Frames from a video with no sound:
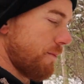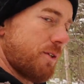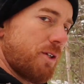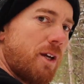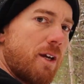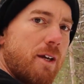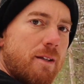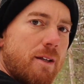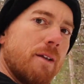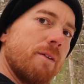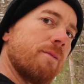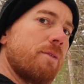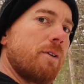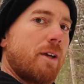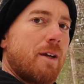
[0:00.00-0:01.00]
them skinned,
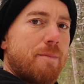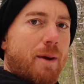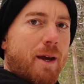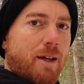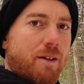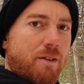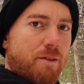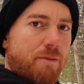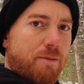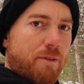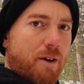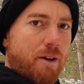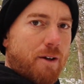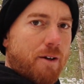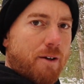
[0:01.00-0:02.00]
then we'll get back to the
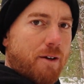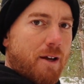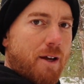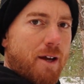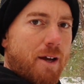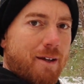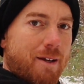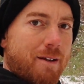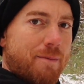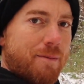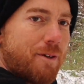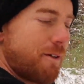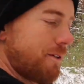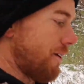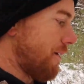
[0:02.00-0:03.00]
fire and get them
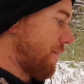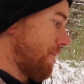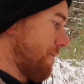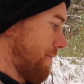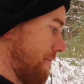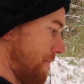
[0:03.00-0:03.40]
cooked up.